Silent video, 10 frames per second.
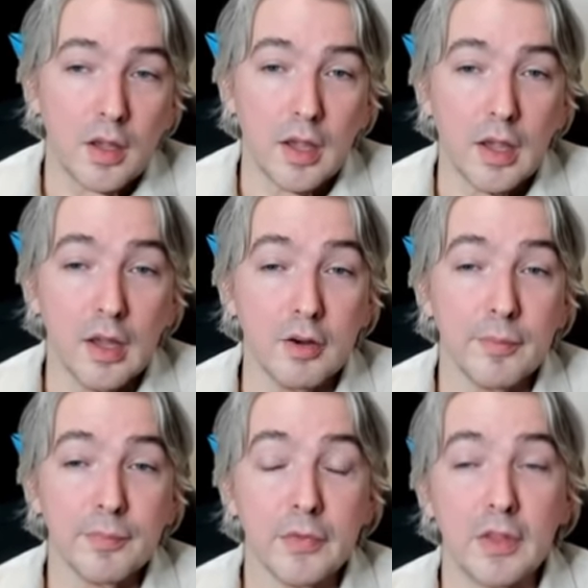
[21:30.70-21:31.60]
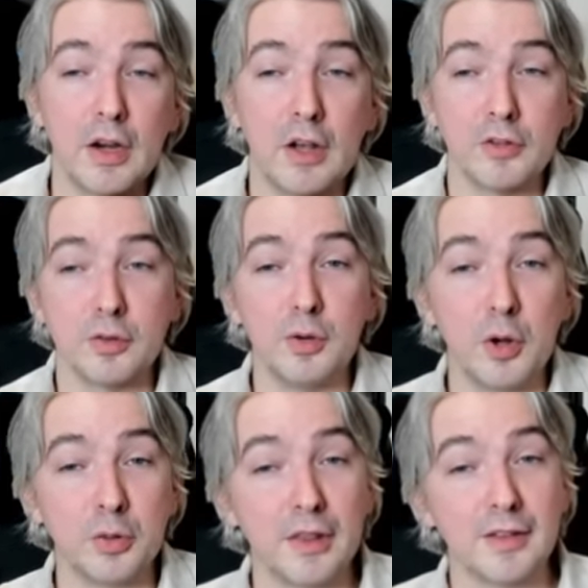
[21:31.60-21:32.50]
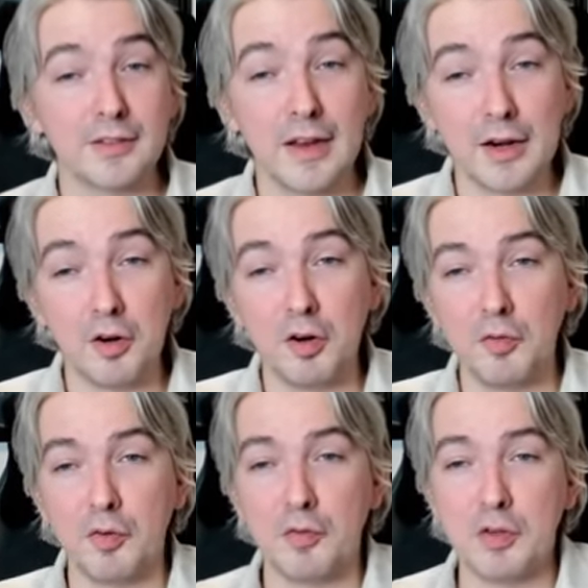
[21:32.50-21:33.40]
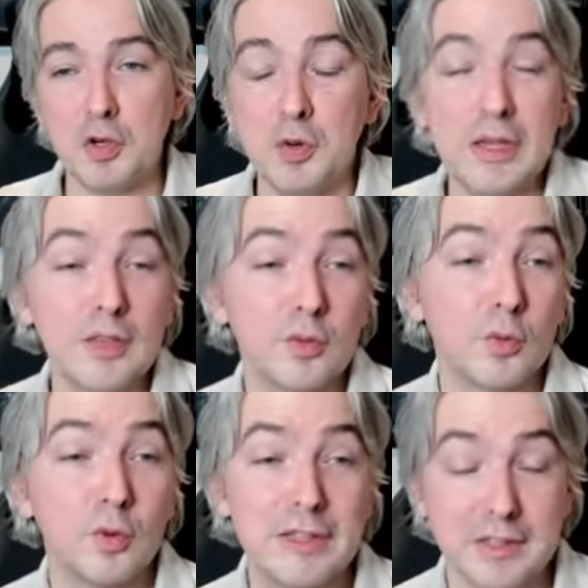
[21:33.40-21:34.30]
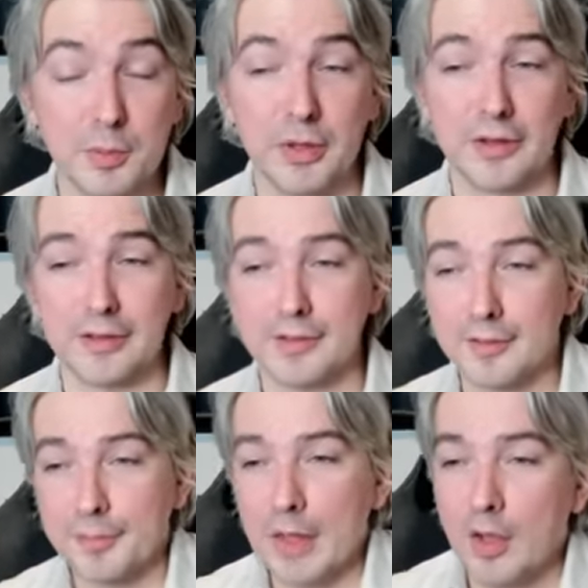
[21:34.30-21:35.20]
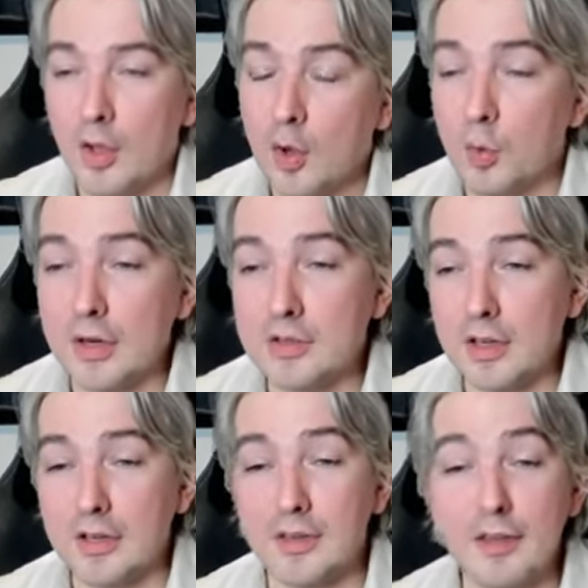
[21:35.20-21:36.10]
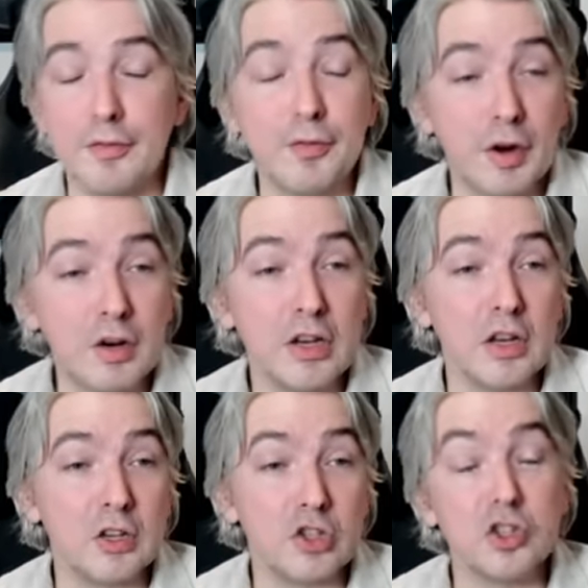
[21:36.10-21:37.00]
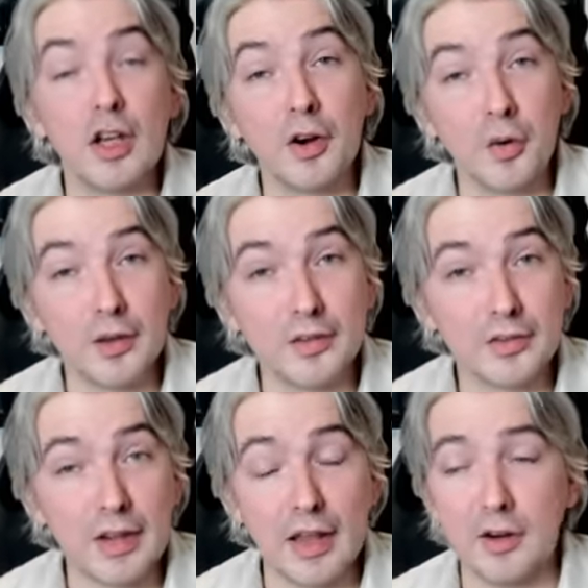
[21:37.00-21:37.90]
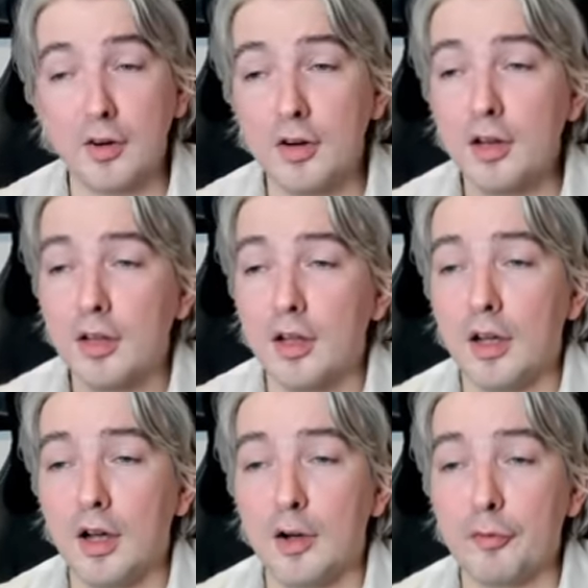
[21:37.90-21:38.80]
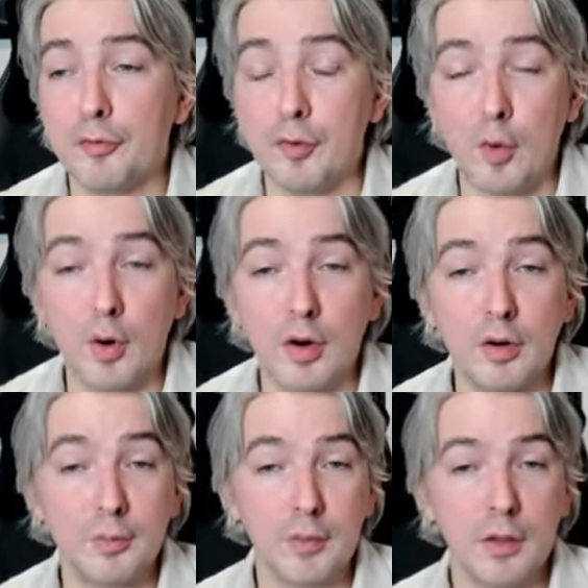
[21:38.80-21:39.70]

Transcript: And they also note that the standard of review is reasonableness, which is a very generous standard uh, for,